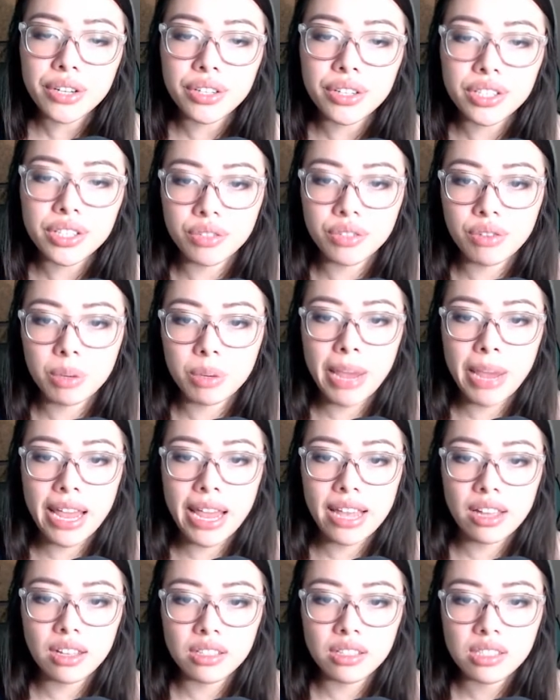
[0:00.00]
to
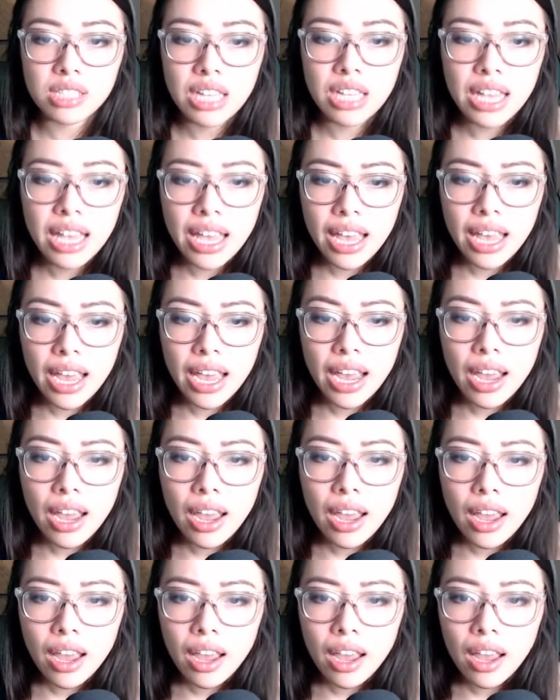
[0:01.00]
repay us.
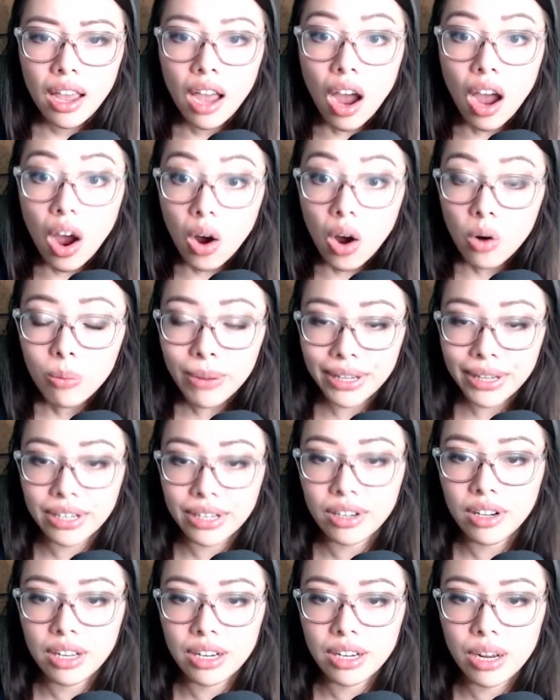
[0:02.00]
Oh my
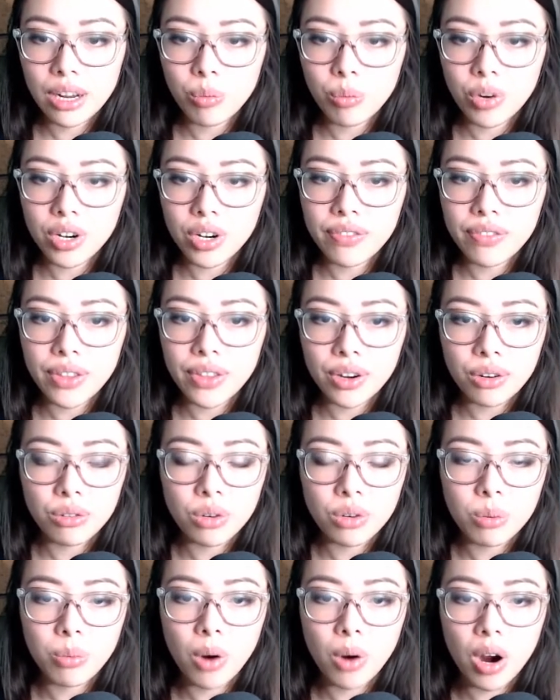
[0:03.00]
god, and one of their
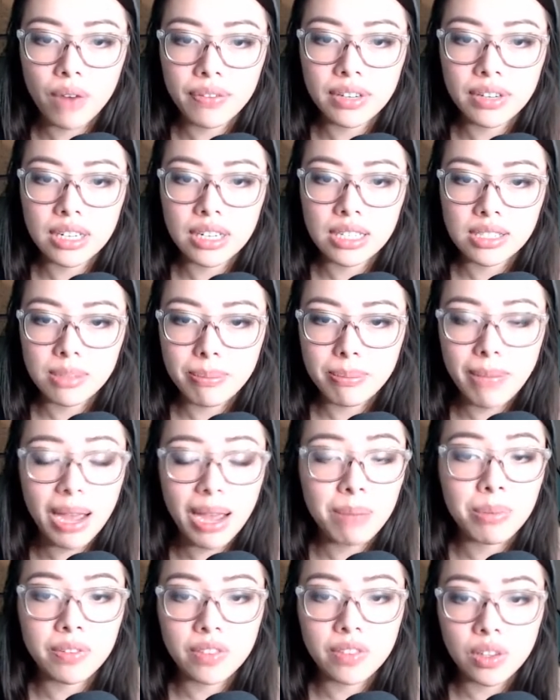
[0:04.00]
group offered us a
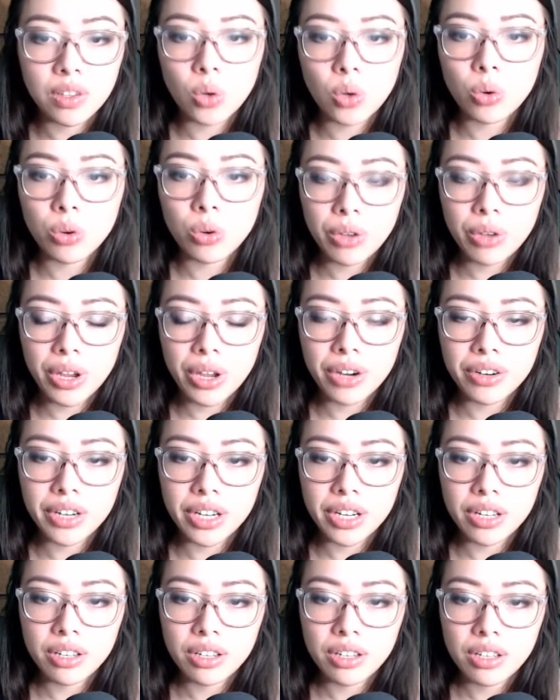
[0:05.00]
map of the local
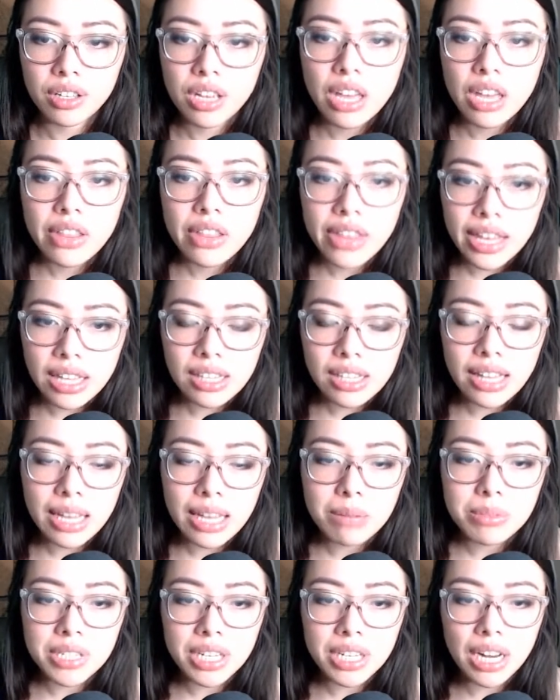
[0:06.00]
area. They
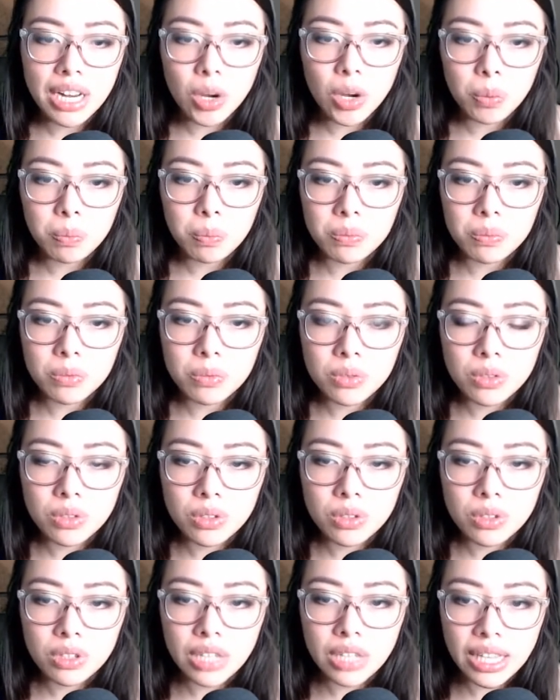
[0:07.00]
claimed it
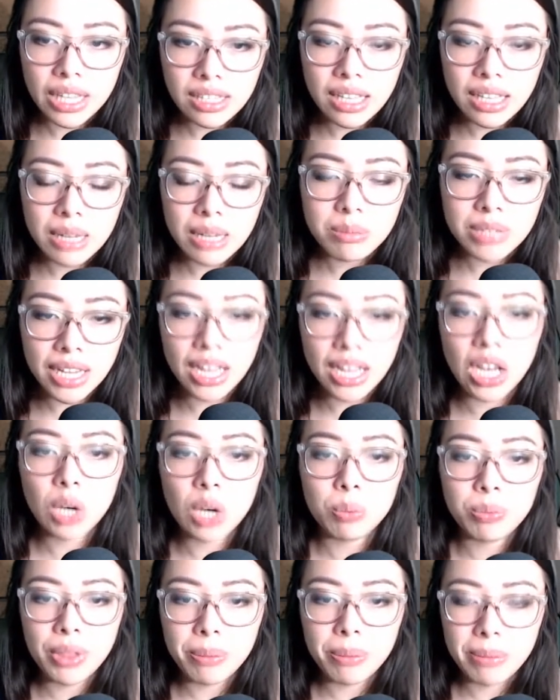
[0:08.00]

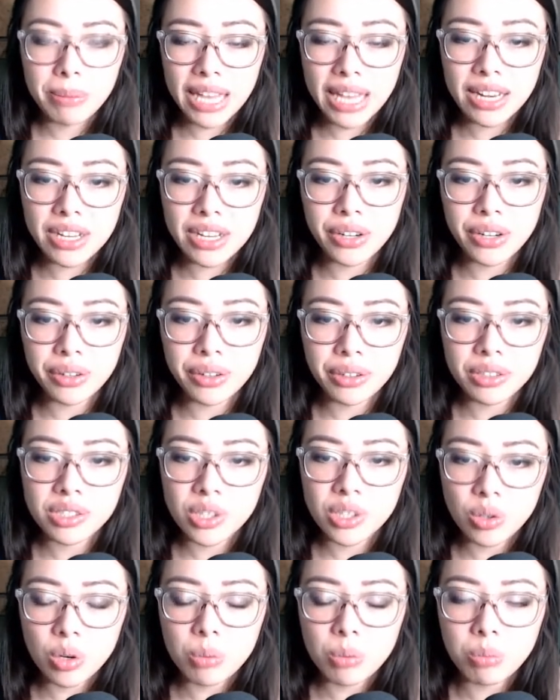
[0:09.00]
helped them get here,
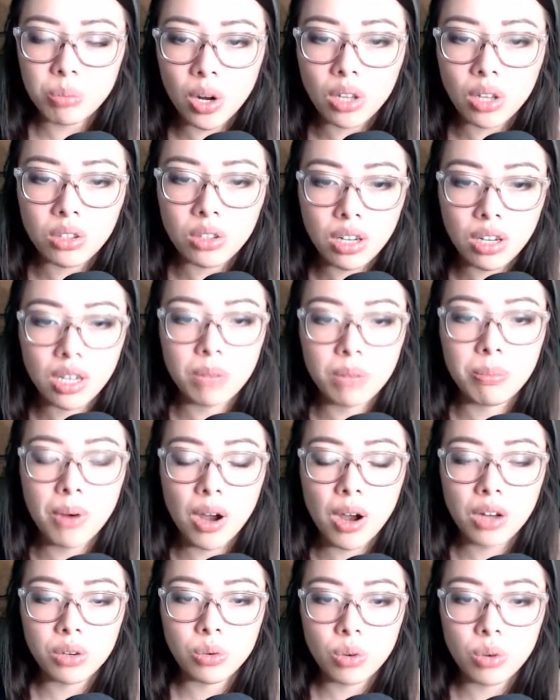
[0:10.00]
so it brought luck
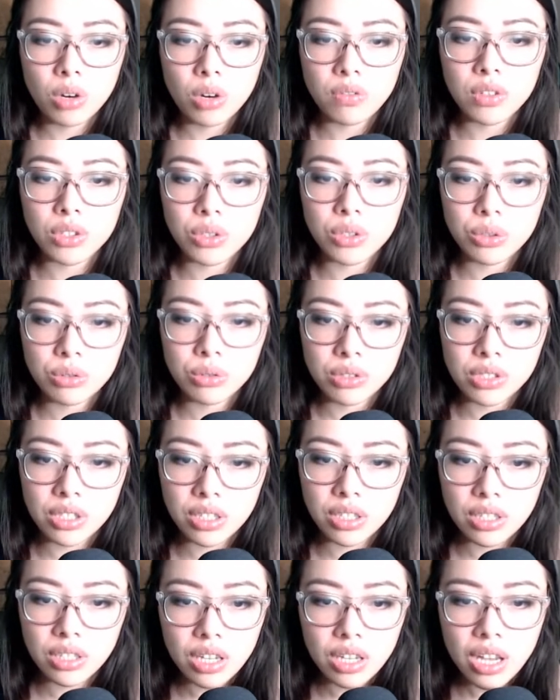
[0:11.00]
upon whoever used it.
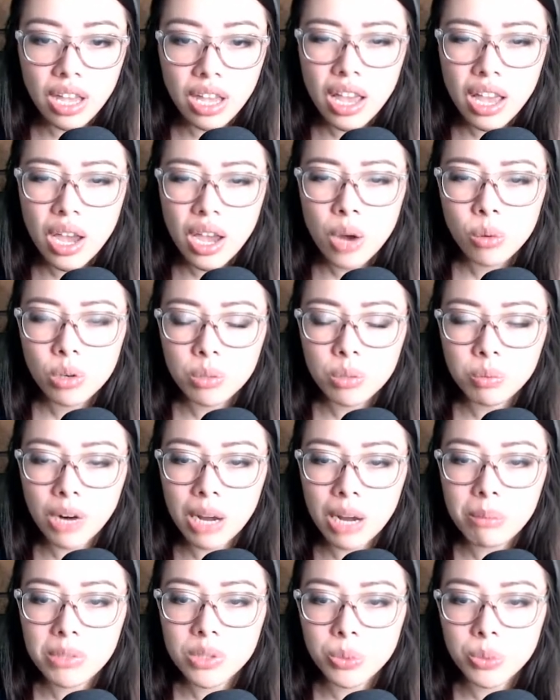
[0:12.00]
We
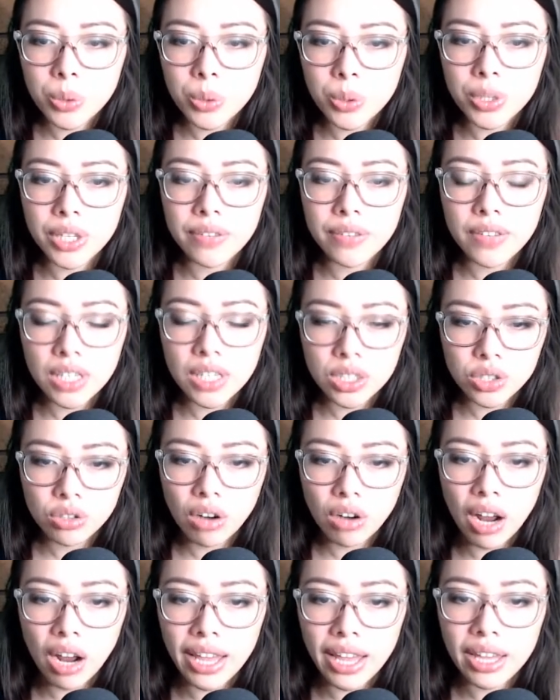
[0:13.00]
promised we will give it a
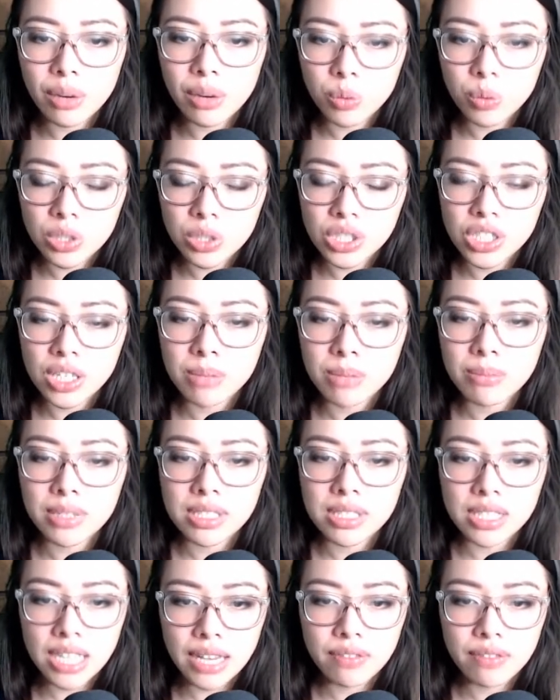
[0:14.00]
try and wish them a
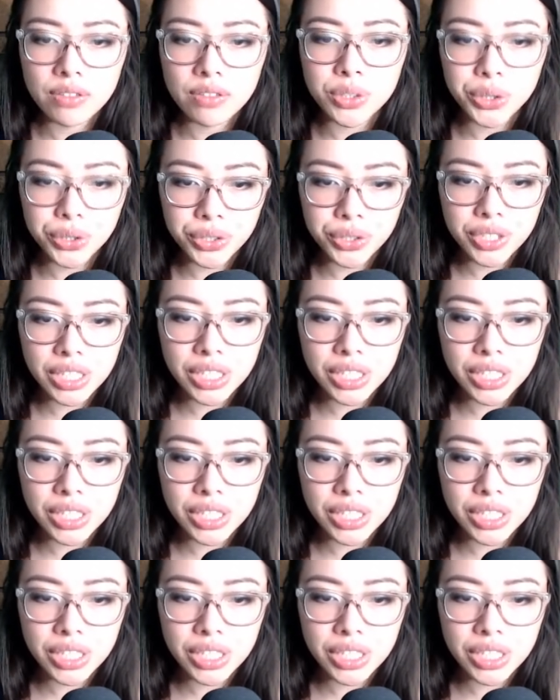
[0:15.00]
safe journey.